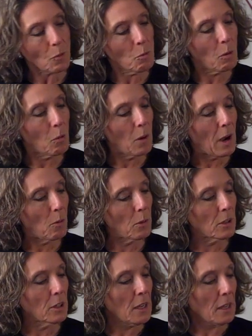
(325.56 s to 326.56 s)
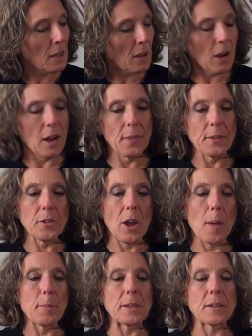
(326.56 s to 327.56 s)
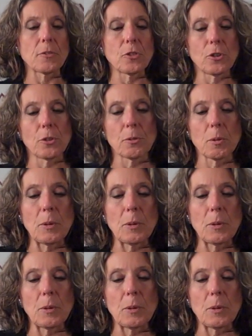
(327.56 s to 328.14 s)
Well, while we're on the topic of children,